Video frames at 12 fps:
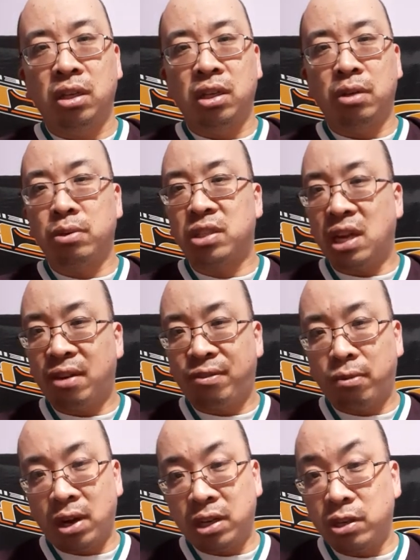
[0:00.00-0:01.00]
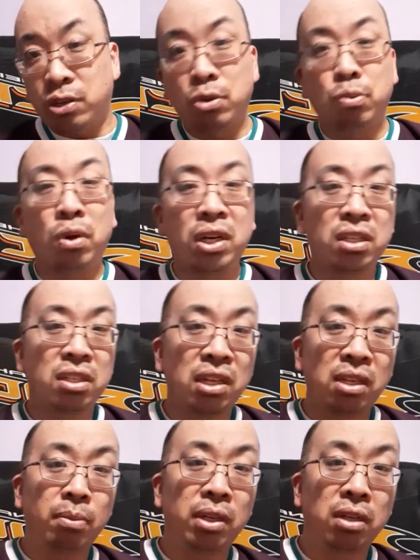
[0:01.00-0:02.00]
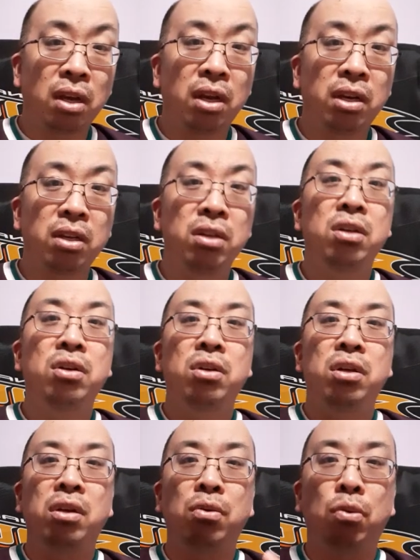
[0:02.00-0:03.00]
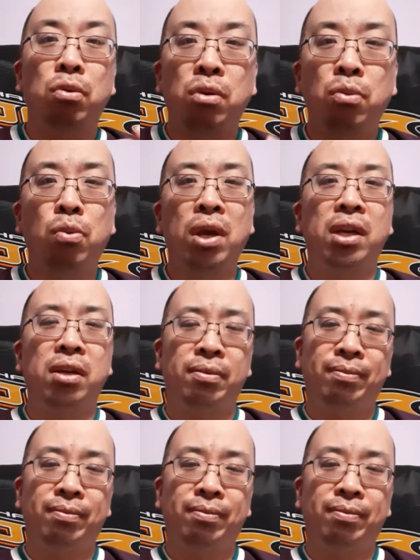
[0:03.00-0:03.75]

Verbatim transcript: He was not afraid to do what is needed to be done in order to win.